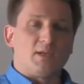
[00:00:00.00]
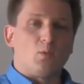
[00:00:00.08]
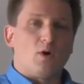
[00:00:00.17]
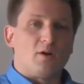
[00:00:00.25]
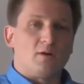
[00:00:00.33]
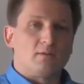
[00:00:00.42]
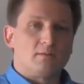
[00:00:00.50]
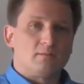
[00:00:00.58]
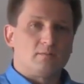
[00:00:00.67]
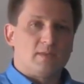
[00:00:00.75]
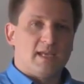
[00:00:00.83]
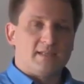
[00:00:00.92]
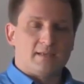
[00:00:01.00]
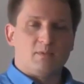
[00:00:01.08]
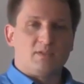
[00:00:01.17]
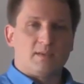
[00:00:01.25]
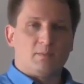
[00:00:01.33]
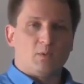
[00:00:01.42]
drinking water
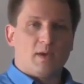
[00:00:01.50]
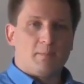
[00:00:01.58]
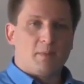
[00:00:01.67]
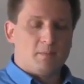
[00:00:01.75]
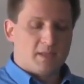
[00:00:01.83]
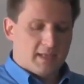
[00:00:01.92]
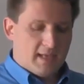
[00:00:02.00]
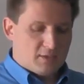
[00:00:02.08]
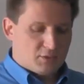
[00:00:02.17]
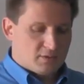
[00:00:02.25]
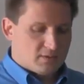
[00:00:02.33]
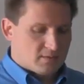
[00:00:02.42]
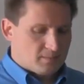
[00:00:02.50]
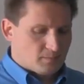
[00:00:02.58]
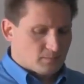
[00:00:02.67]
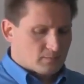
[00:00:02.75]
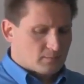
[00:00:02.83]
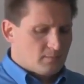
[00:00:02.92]
AWWA
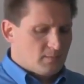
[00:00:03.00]
publications.